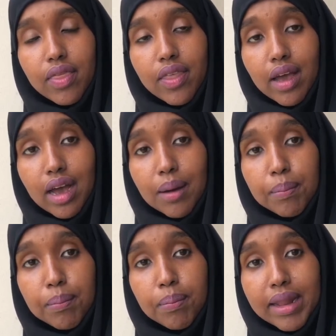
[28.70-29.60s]
The
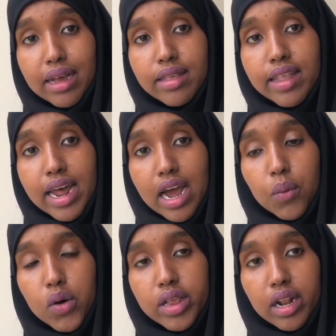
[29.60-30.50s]
place that I
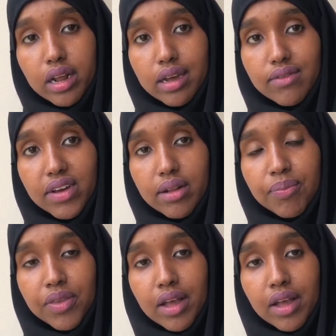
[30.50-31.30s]
was living,